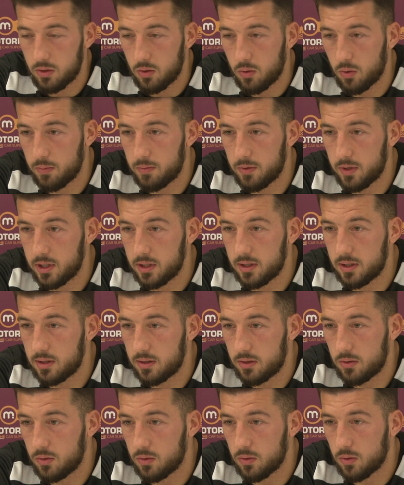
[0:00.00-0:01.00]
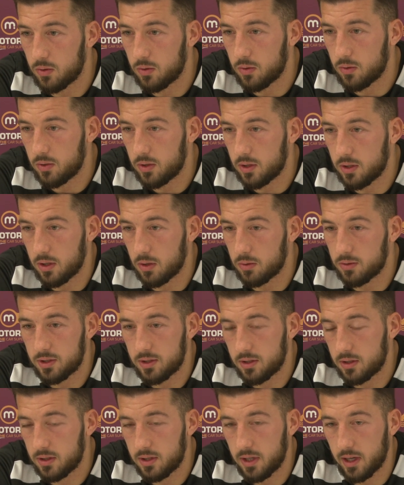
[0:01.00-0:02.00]
hopefully, you know,
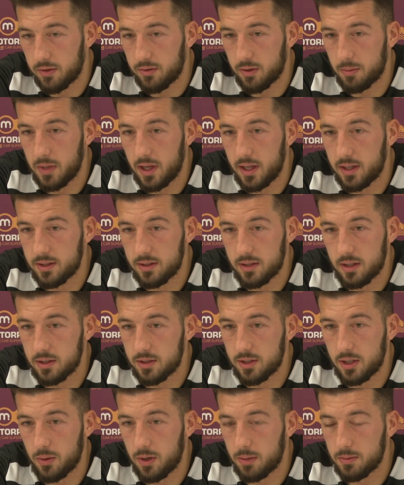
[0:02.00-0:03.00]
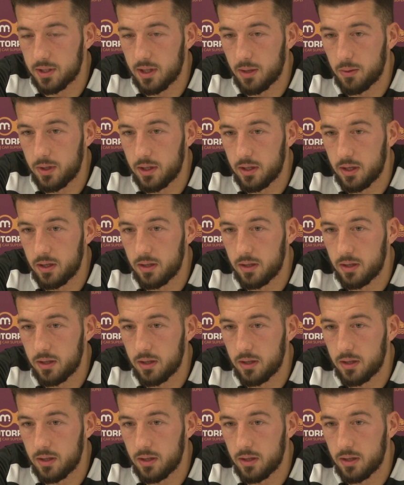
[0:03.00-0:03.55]
take it from there and see what happens that way. Yeah.